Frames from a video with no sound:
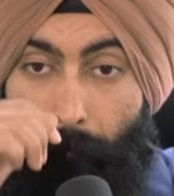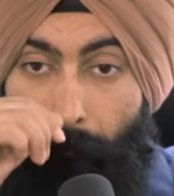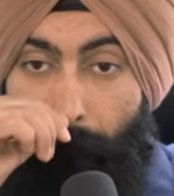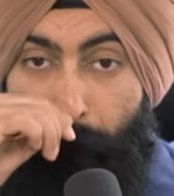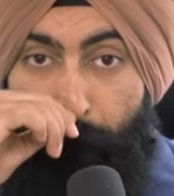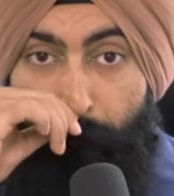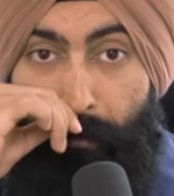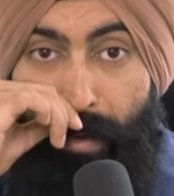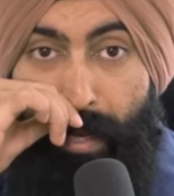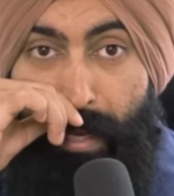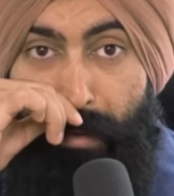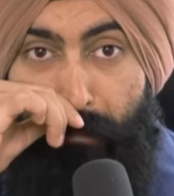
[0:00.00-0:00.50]

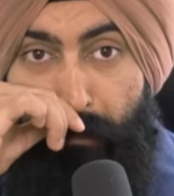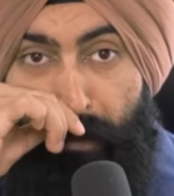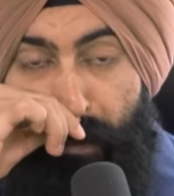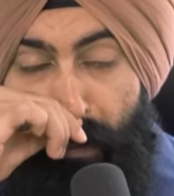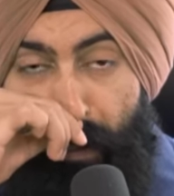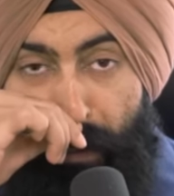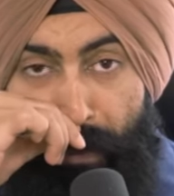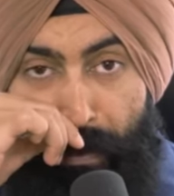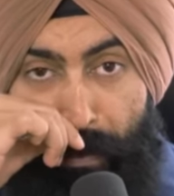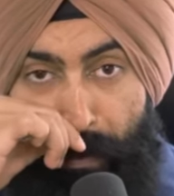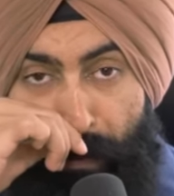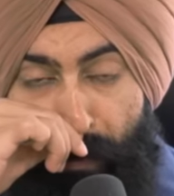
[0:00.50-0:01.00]

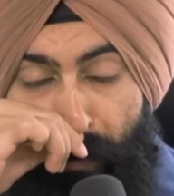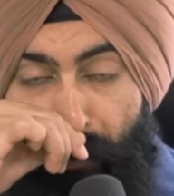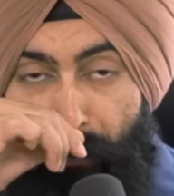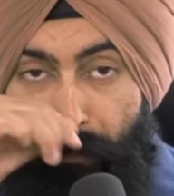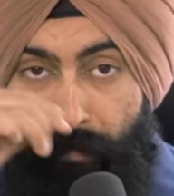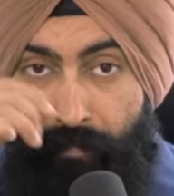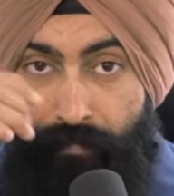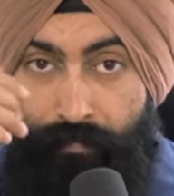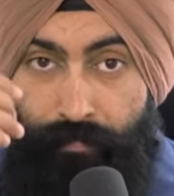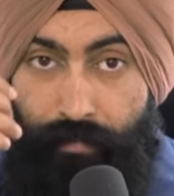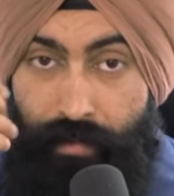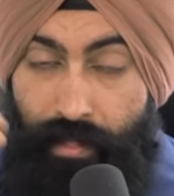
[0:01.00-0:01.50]
Maybe
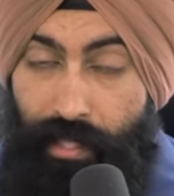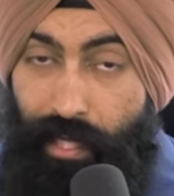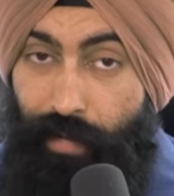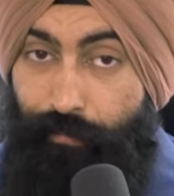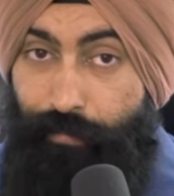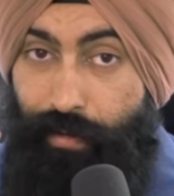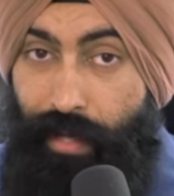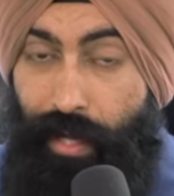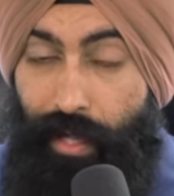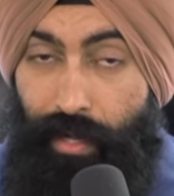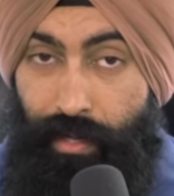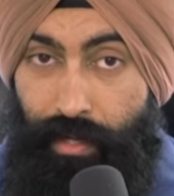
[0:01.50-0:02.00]

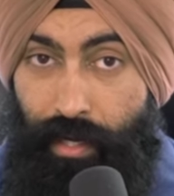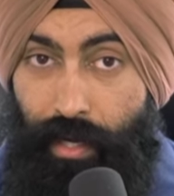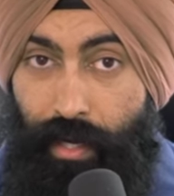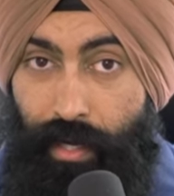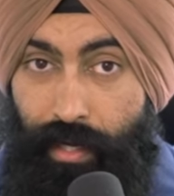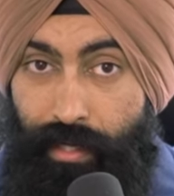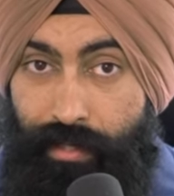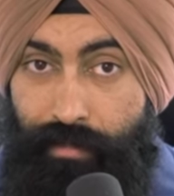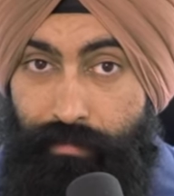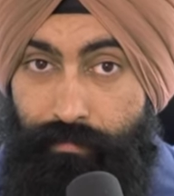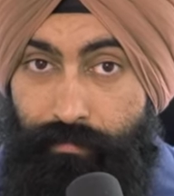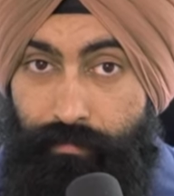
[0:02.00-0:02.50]
if you held
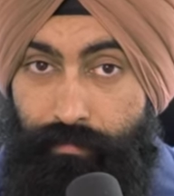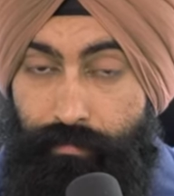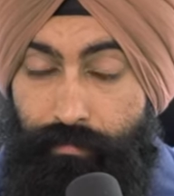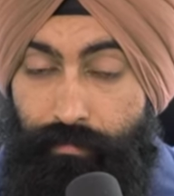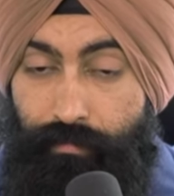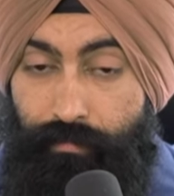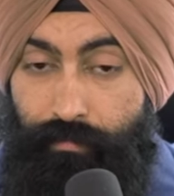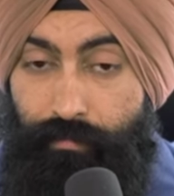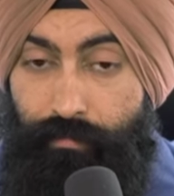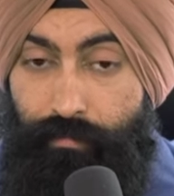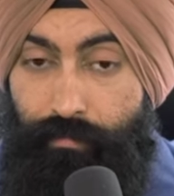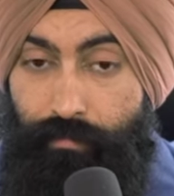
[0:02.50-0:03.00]
on,
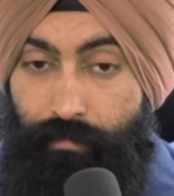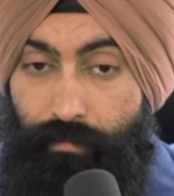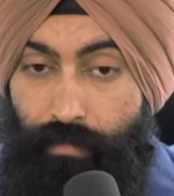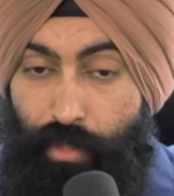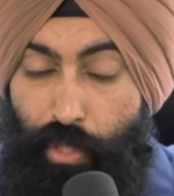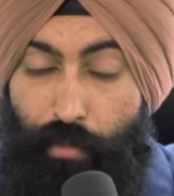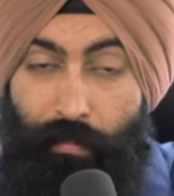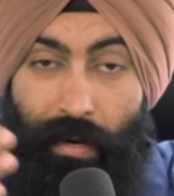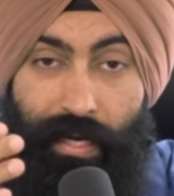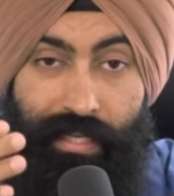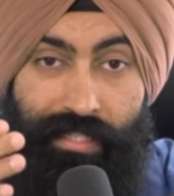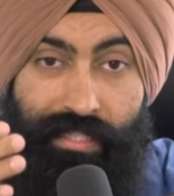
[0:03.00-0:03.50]

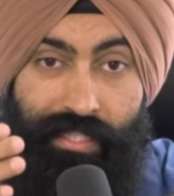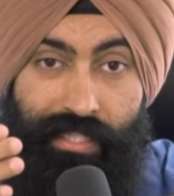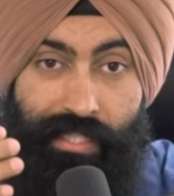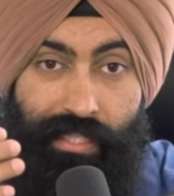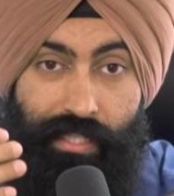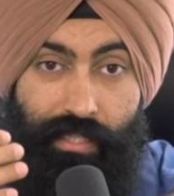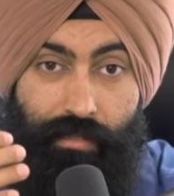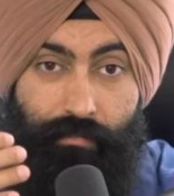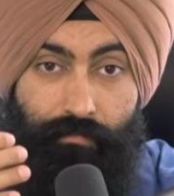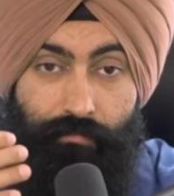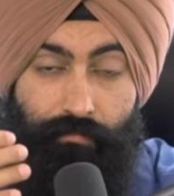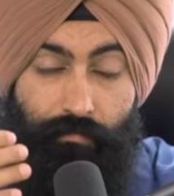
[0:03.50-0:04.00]
you might
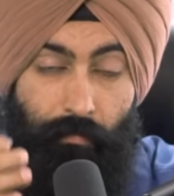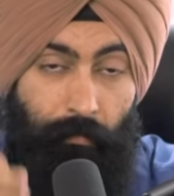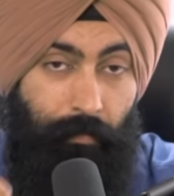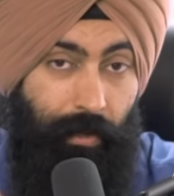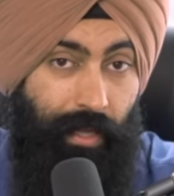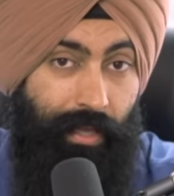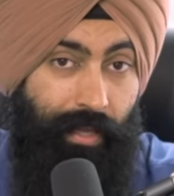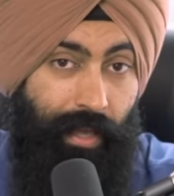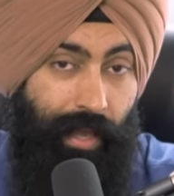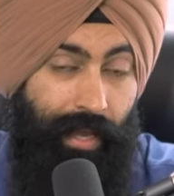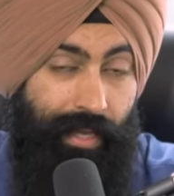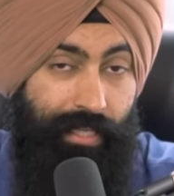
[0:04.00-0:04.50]
see
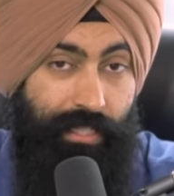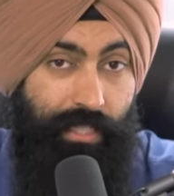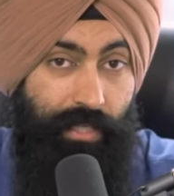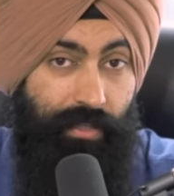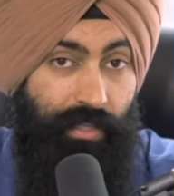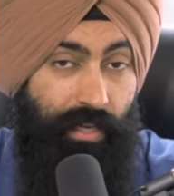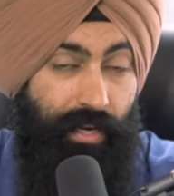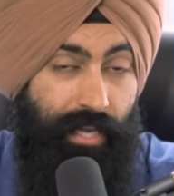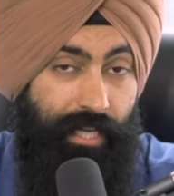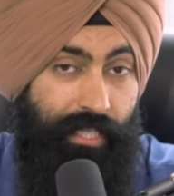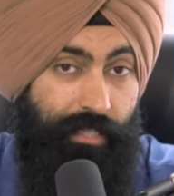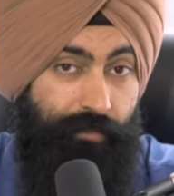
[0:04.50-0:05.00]
big gains
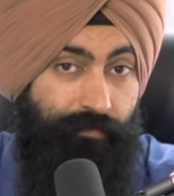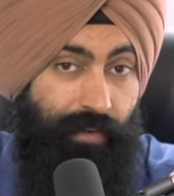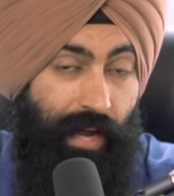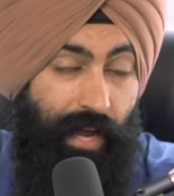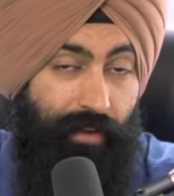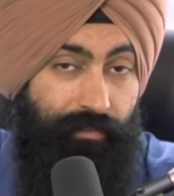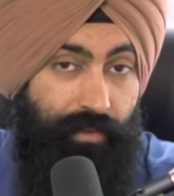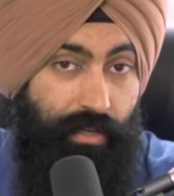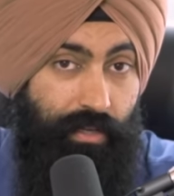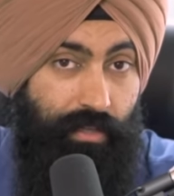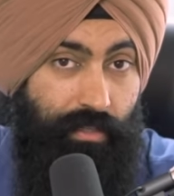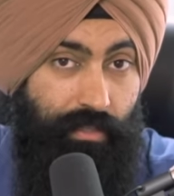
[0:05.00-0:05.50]
in the next
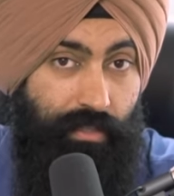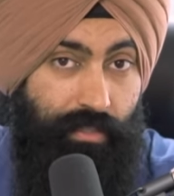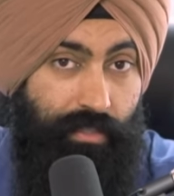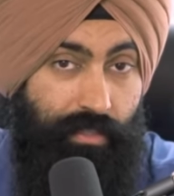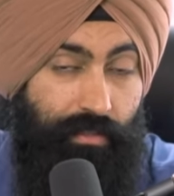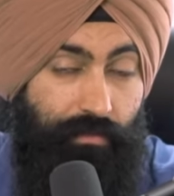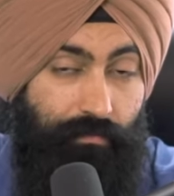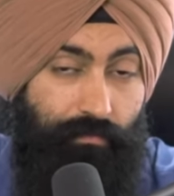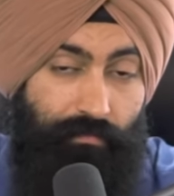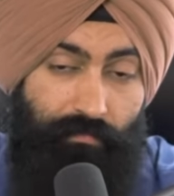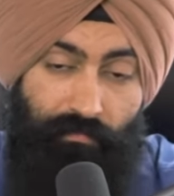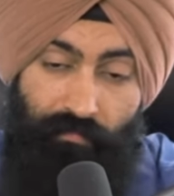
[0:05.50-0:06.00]
five
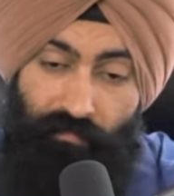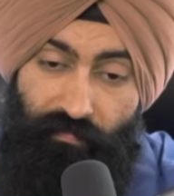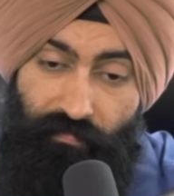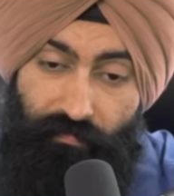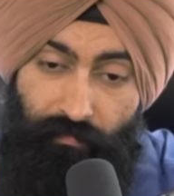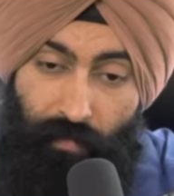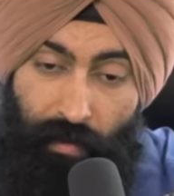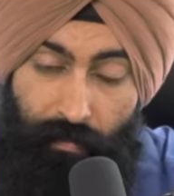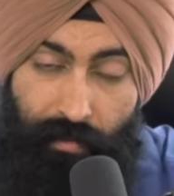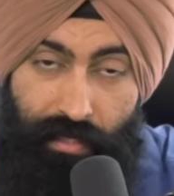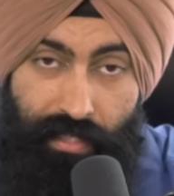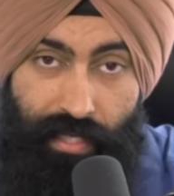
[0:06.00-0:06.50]
years,
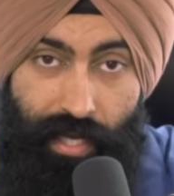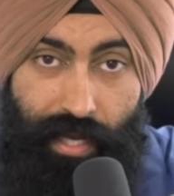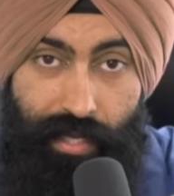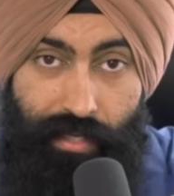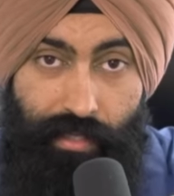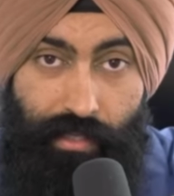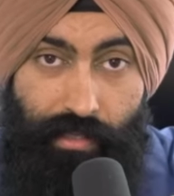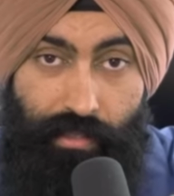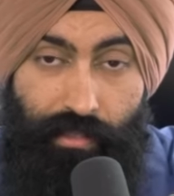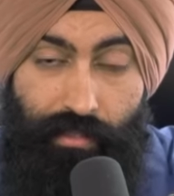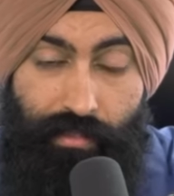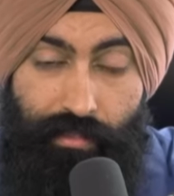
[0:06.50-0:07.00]
maybe
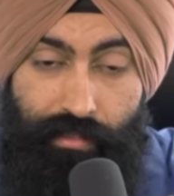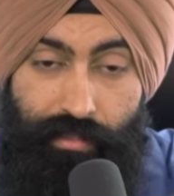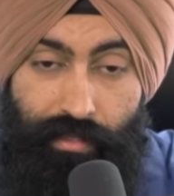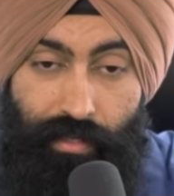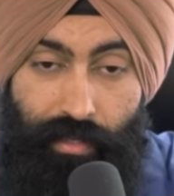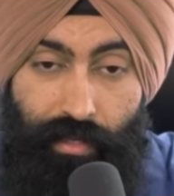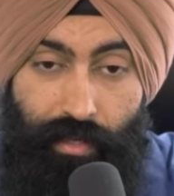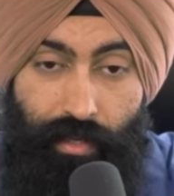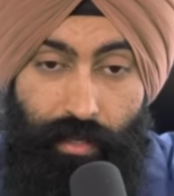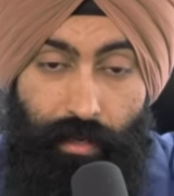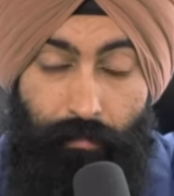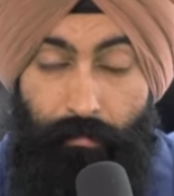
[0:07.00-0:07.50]
ten years,
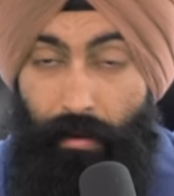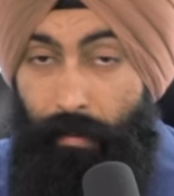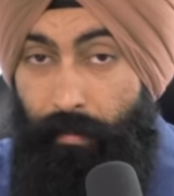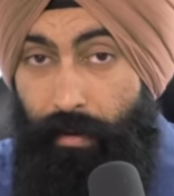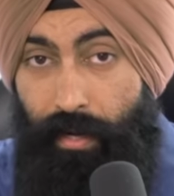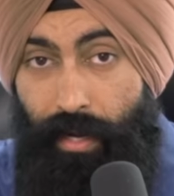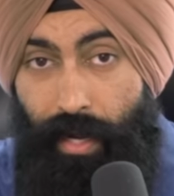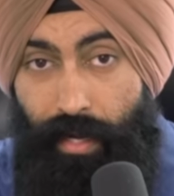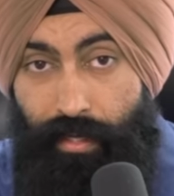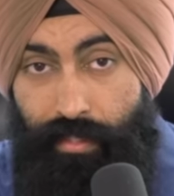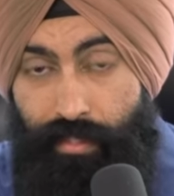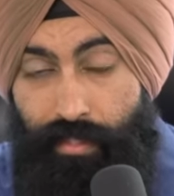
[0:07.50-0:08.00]

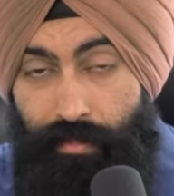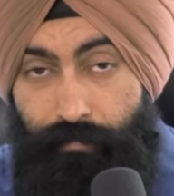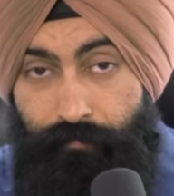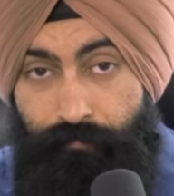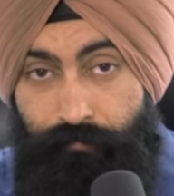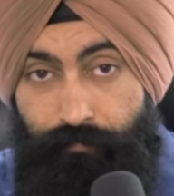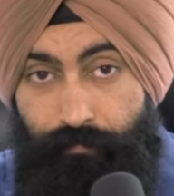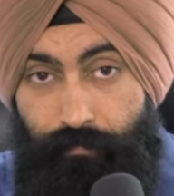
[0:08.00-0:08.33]
maybe not.